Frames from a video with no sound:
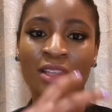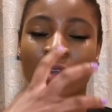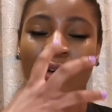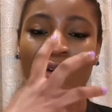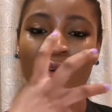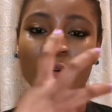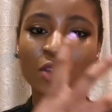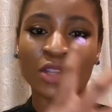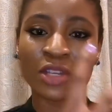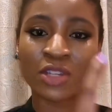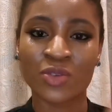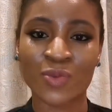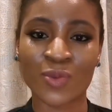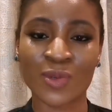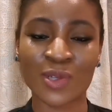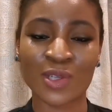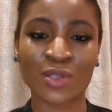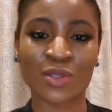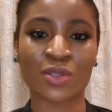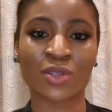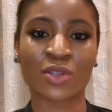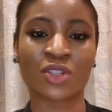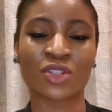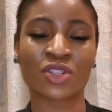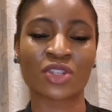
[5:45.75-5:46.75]
all that
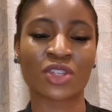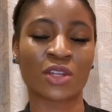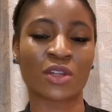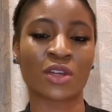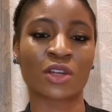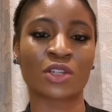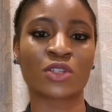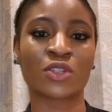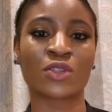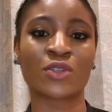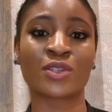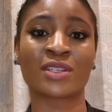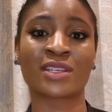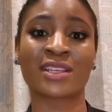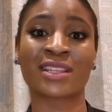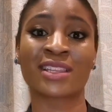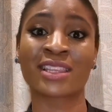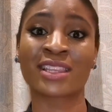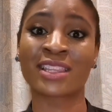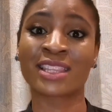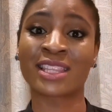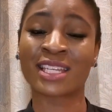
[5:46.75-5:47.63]
research, they're not using